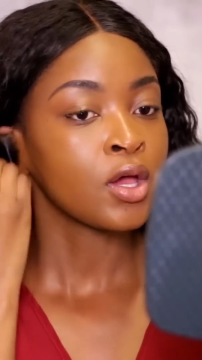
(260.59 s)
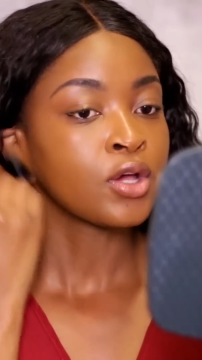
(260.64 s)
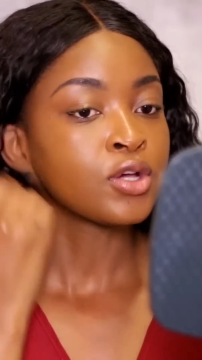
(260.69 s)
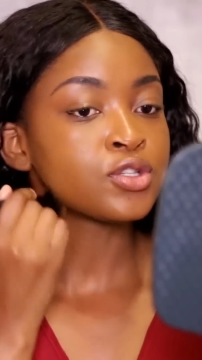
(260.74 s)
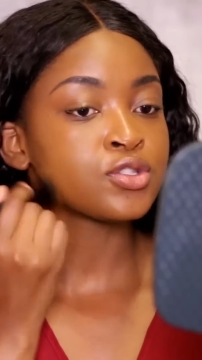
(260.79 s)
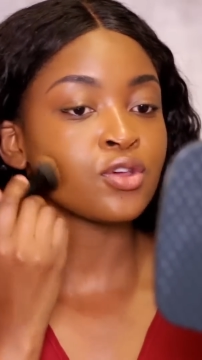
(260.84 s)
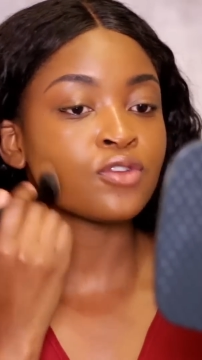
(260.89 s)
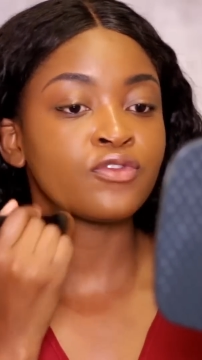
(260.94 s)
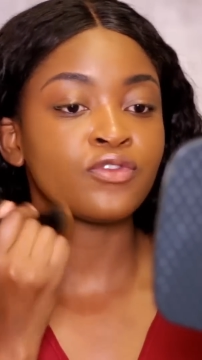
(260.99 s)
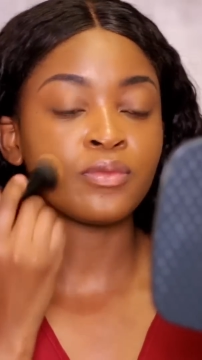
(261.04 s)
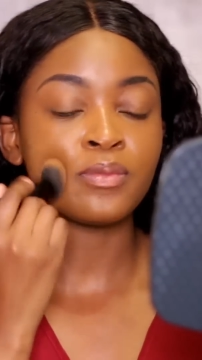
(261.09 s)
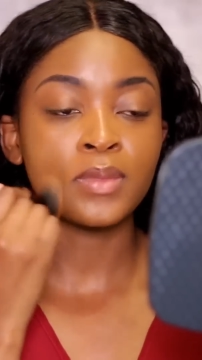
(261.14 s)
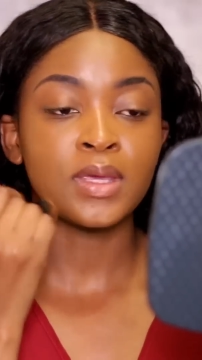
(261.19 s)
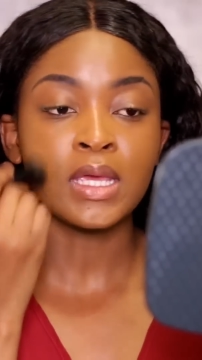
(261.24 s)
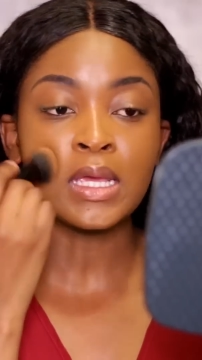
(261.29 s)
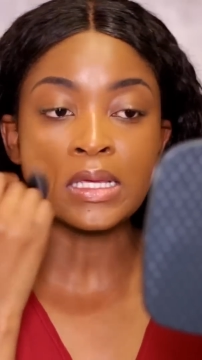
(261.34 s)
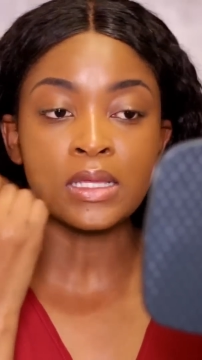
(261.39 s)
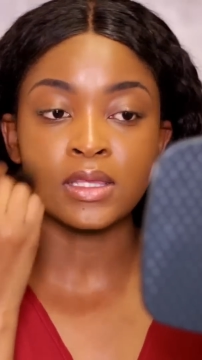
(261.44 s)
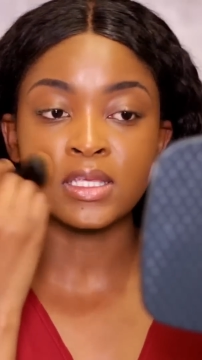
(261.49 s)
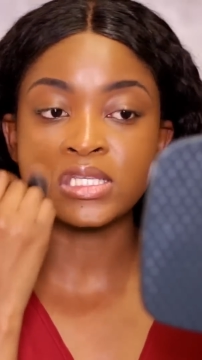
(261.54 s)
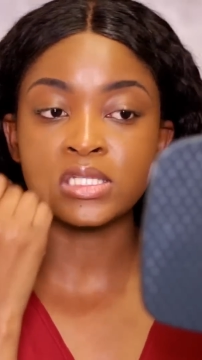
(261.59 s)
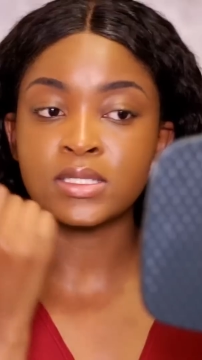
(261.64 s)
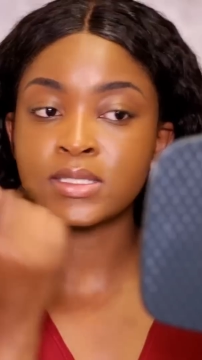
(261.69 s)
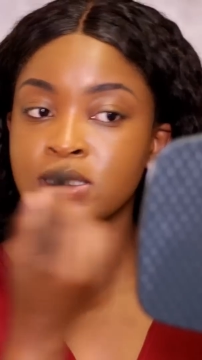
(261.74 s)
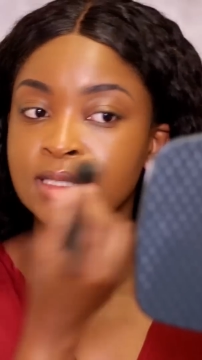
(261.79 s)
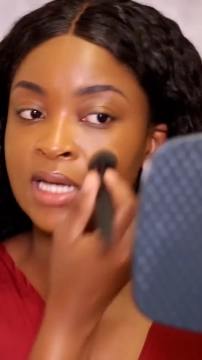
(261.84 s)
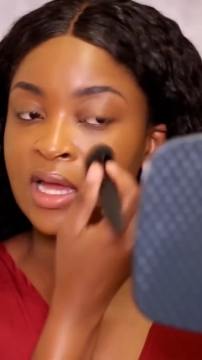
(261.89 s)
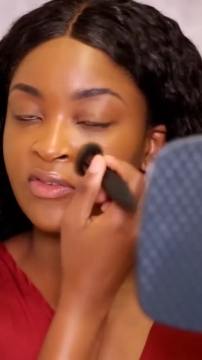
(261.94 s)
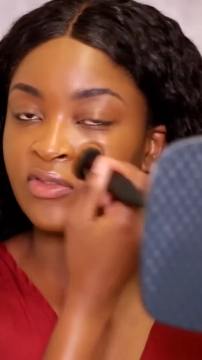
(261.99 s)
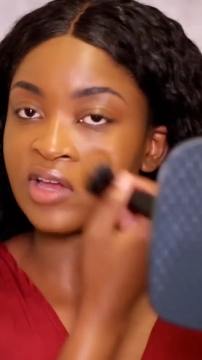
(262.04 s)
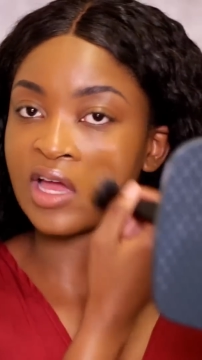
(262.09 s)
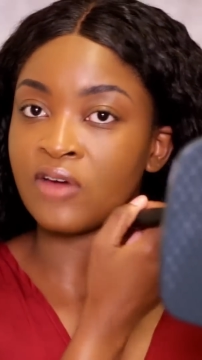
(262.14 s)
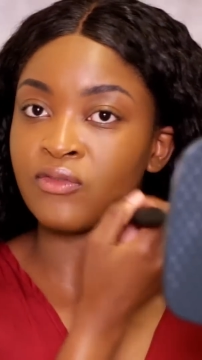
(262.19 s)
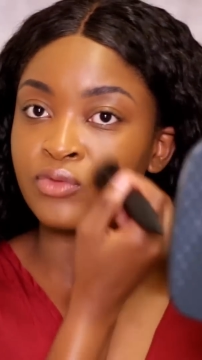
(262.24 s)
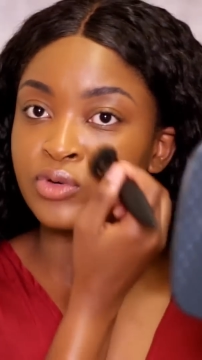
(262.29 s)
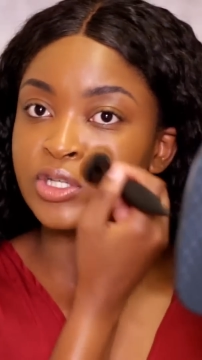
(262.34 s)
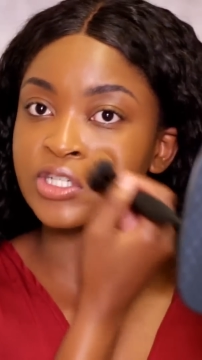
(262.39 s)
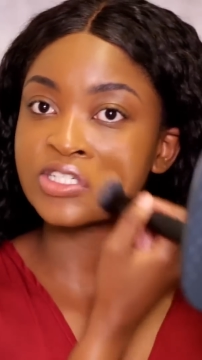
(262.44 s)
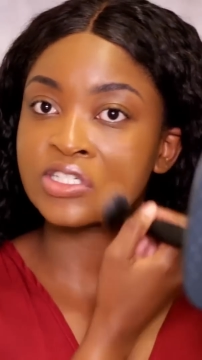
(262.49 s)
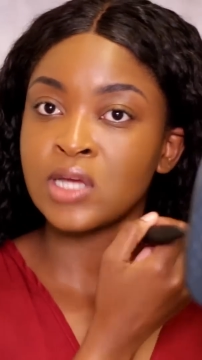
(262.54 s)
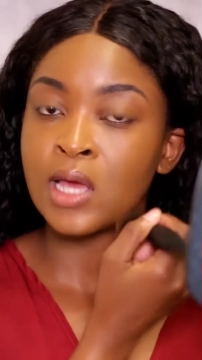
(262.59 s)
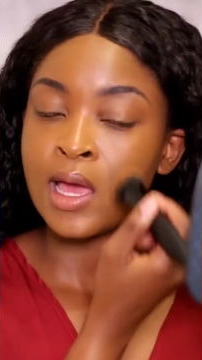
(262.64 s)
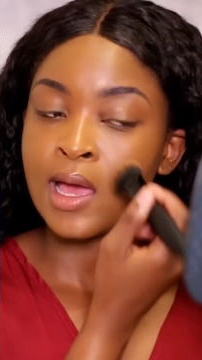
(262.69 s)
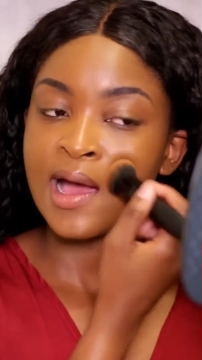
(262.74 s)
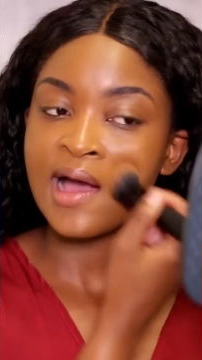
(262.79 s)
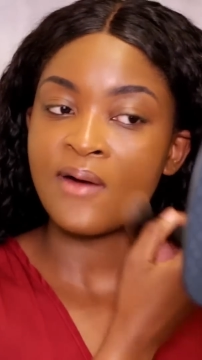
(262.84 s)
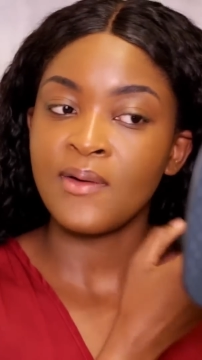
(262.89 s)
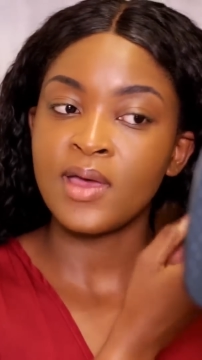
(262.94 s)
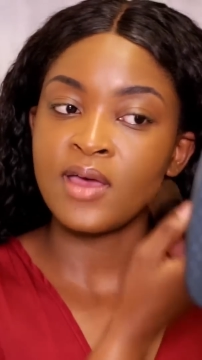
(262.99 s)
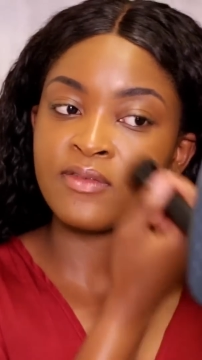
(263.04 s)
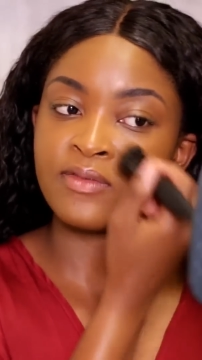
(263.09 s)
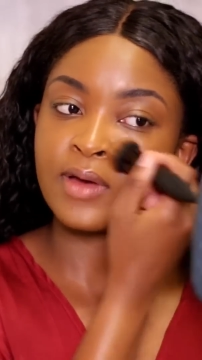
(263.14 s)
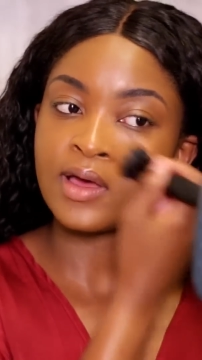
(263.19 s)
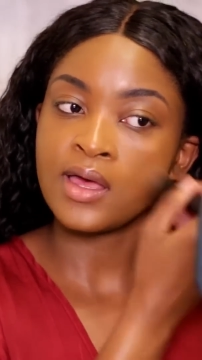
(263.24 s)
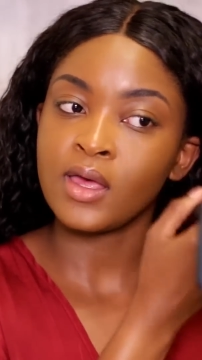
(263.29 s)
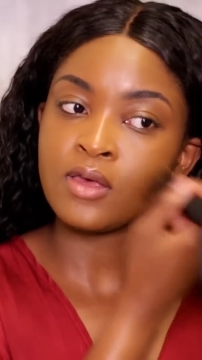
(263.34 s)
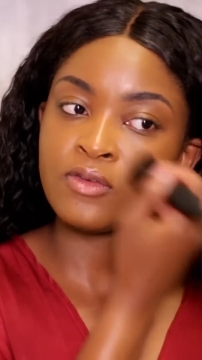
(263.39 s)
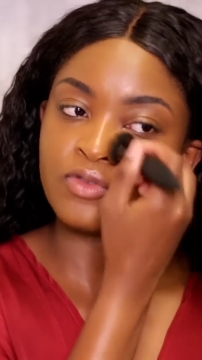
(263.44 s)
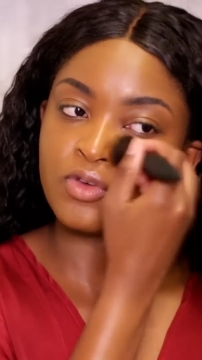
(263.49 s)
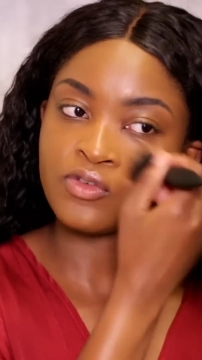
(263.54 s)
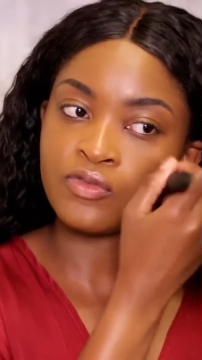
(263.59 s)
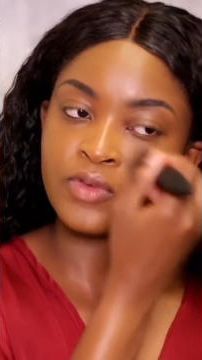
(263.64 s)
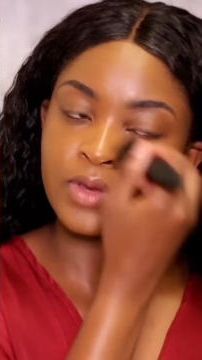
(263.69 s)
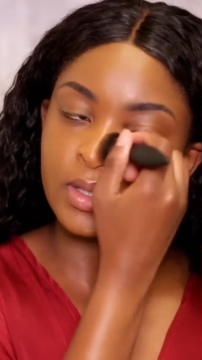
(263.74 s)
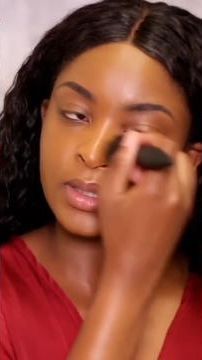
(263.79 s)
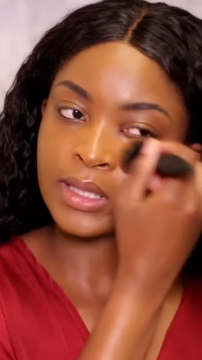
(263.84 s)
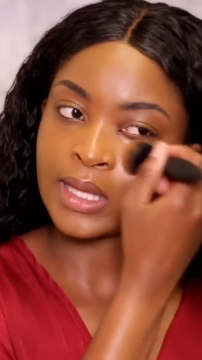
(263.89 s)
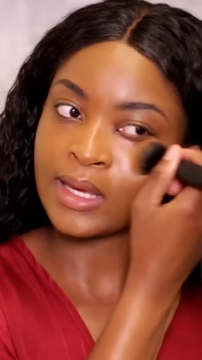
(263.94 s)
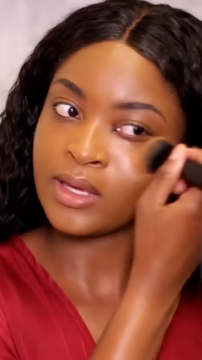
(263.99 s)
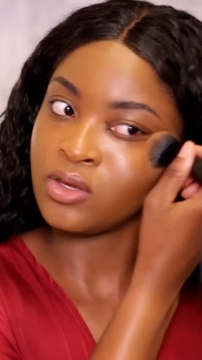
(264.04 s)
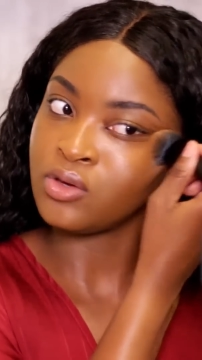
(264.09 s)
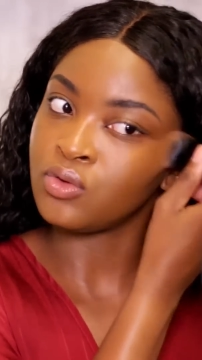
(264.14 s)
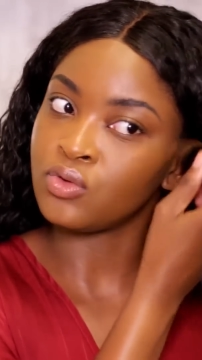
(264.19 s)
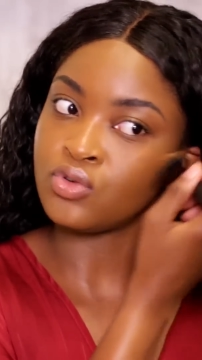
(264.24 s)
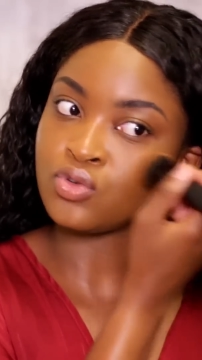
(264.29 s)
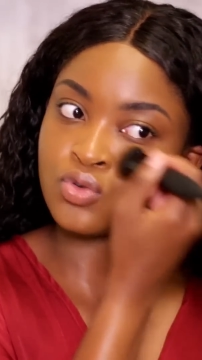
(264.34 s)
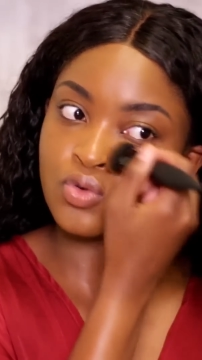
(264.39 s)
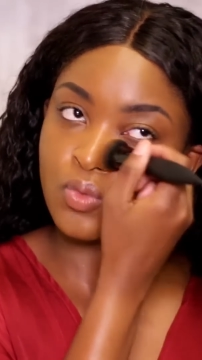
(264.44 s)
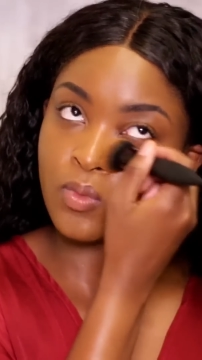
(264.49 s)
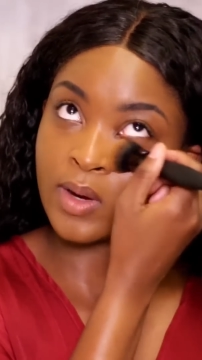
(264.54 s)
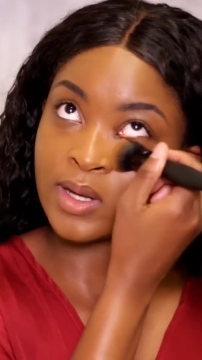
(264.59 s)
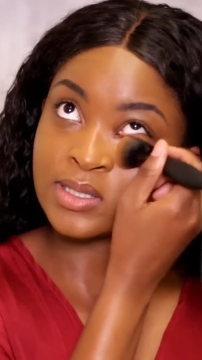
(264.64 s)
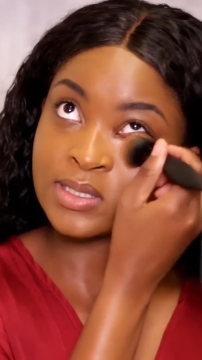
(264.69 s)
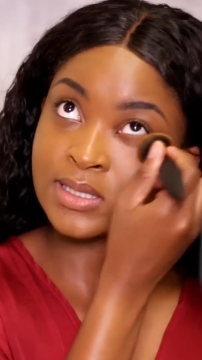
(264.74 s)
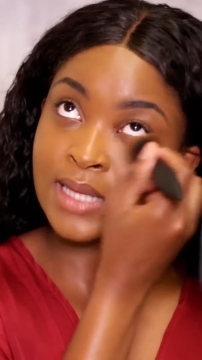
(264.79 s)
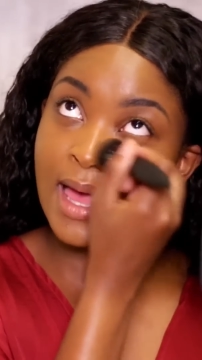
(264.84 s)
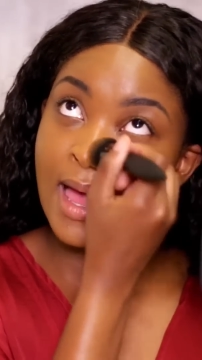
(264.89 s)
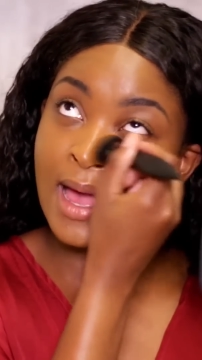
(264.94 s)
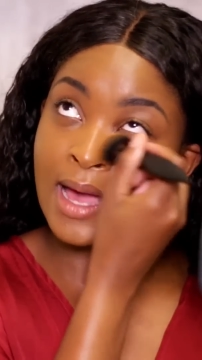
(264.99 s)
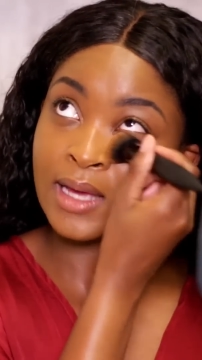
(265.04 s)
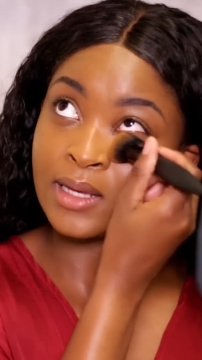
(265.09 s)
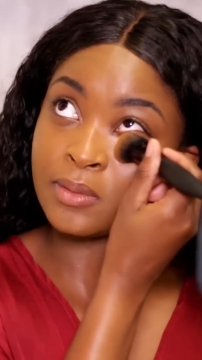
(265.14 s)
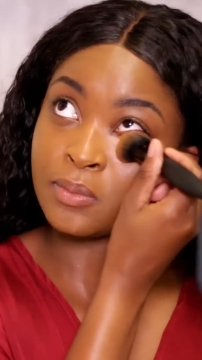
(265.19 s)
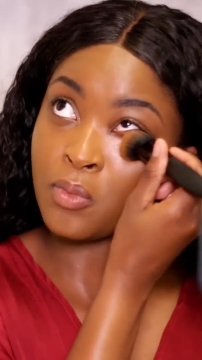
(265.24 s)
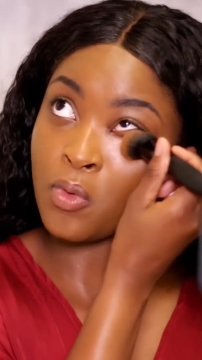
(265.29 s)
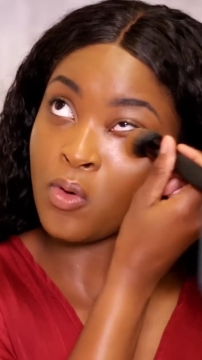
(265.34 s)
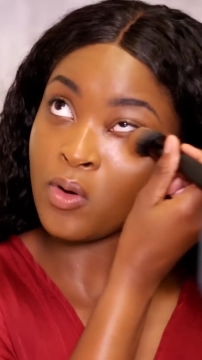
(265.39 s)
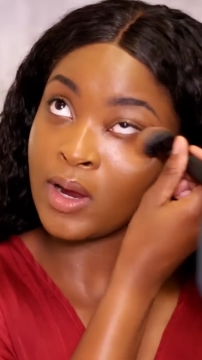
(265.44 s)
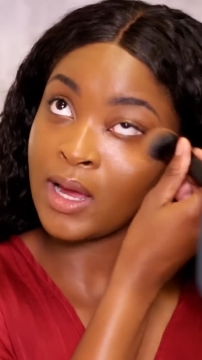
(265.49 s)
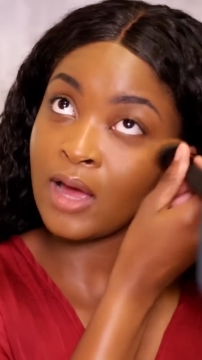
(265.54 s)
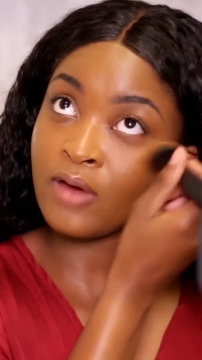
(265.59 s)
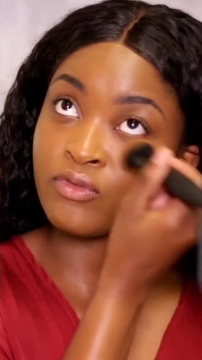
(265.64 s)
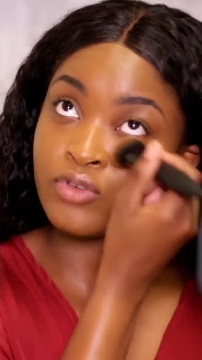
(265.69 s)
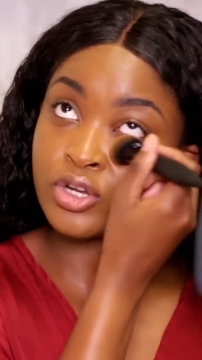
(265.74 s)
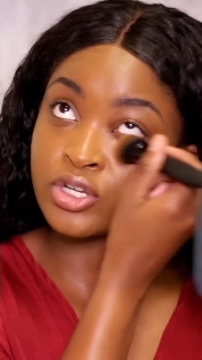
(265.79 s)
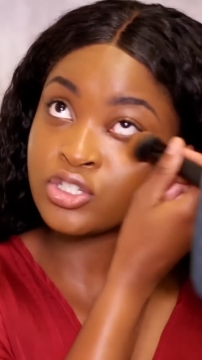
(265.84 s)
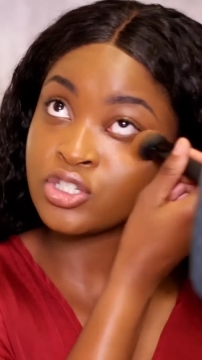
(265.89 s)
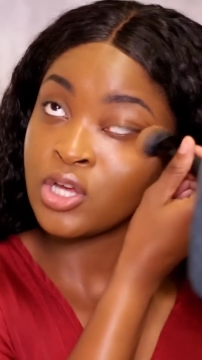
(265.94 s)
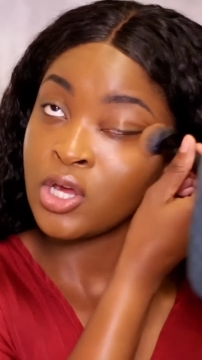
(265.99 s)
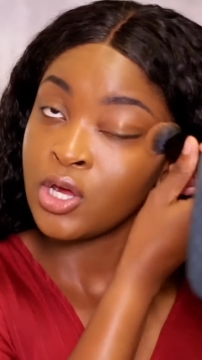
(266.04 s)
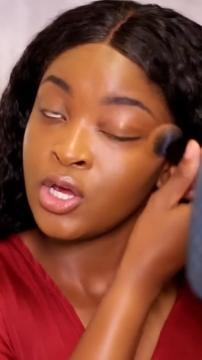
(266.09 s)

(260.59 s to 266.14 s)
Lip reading: So for me, this is enough coverage. However, if you feel like you do want to add more coverage,